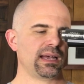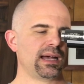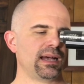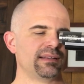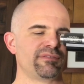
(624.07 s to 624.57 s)

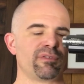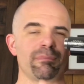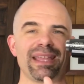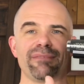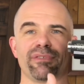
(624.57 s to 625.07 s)
For
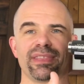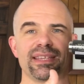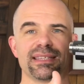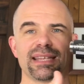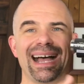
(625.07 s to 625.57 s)
me, for
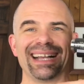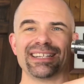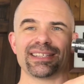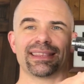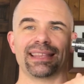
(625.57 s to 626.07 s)
this,
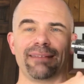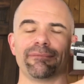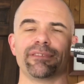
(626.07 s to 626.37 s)
that